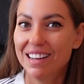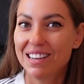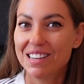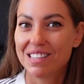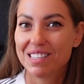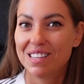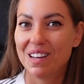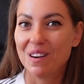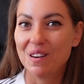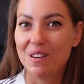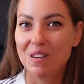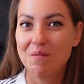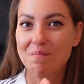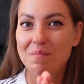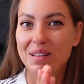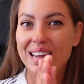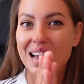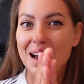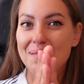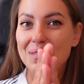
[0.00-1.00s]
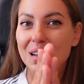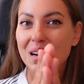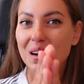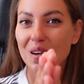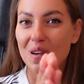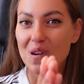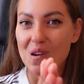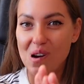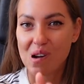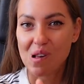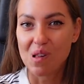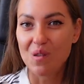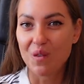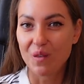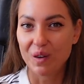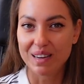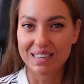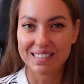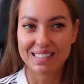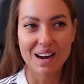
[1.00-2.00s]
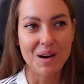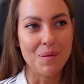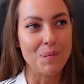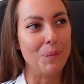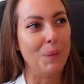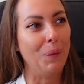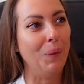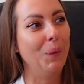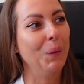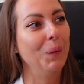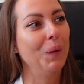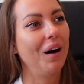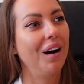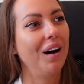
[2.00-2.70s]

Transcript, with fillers: So you're becoming local, for example,